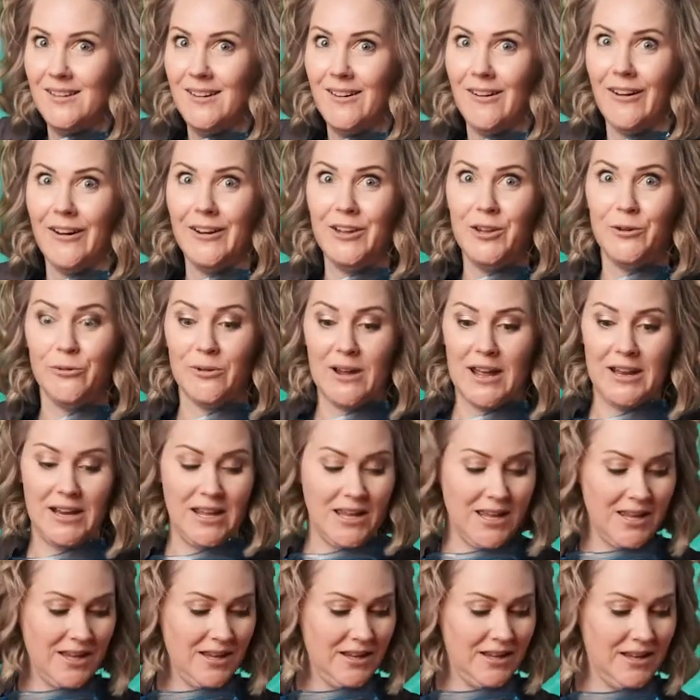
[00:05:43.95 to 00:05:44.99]
Are you
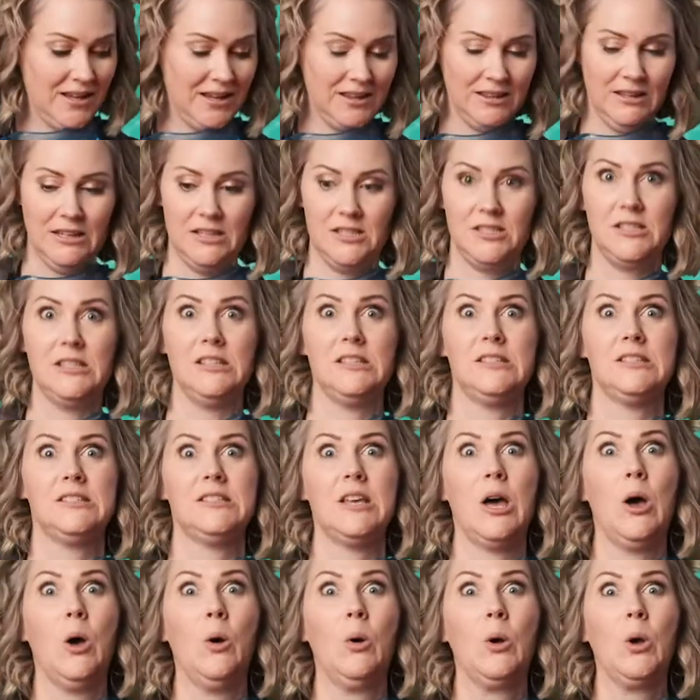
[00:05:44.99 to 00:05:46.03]
ready? This is
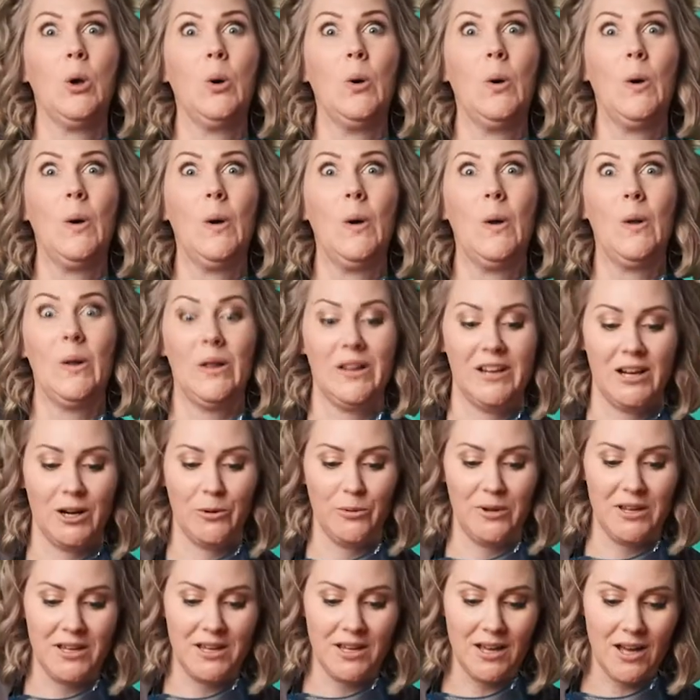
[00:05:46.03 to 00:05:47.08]
so cool. Here
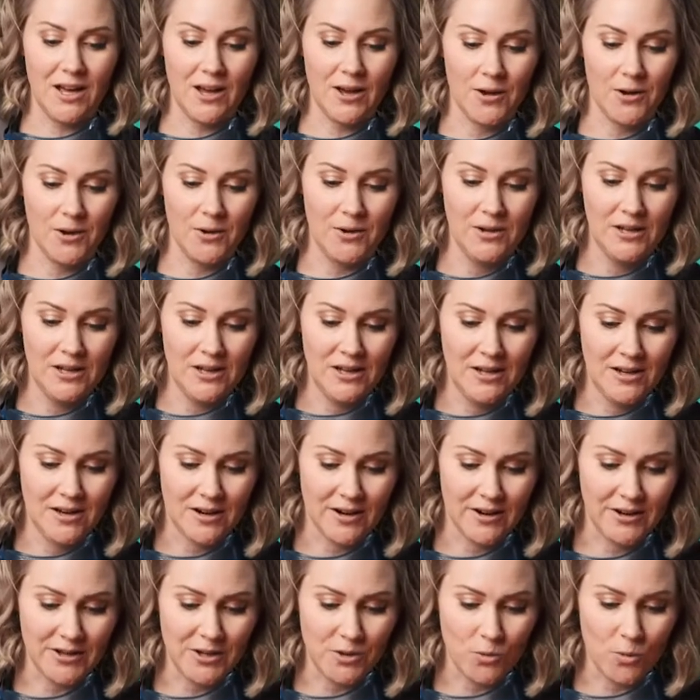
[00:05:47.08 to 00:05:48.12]
we go.
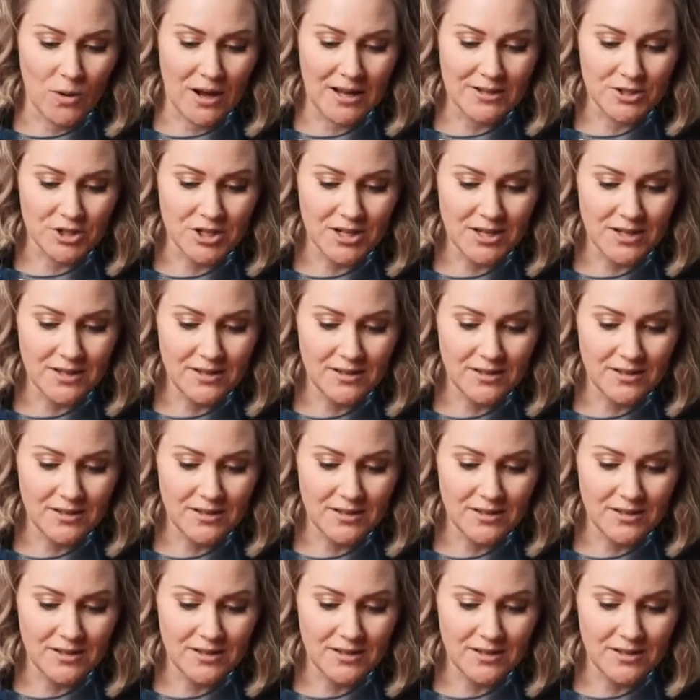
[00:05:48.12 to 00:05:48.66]
Are you watching?